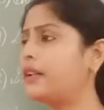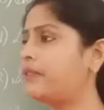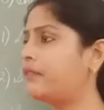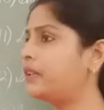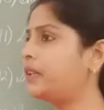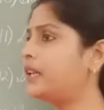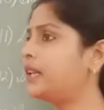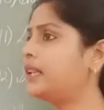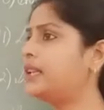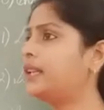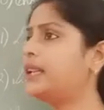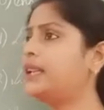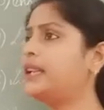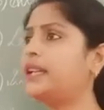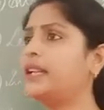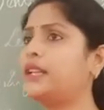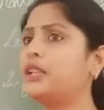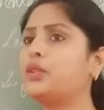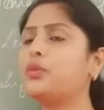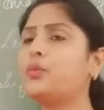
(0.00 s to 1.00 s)

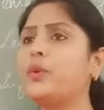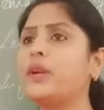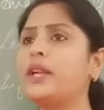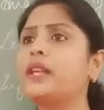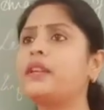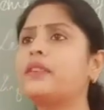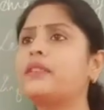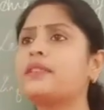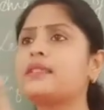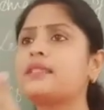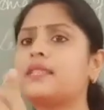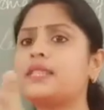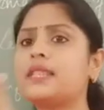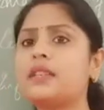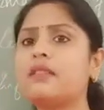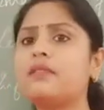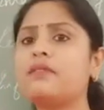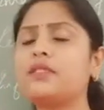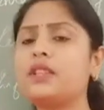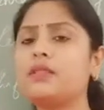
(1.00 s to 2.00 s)
definitely it will
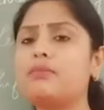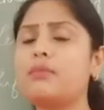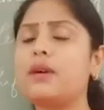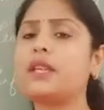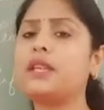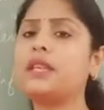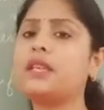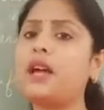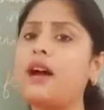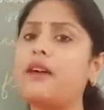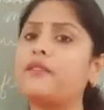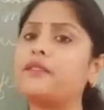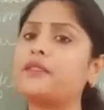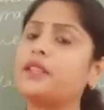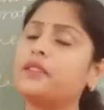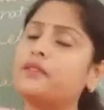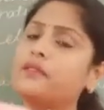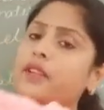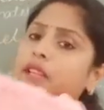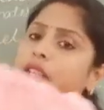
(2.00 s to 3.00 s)
receive the money
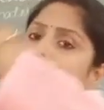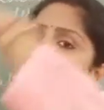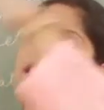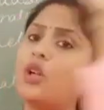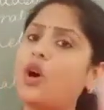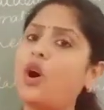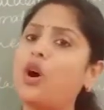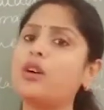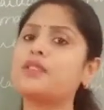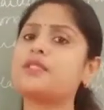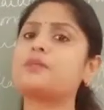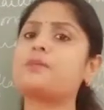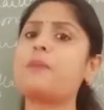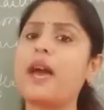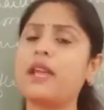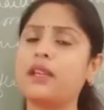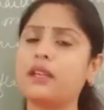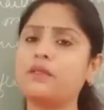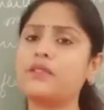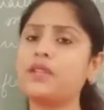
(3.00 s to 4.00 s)
after very long span.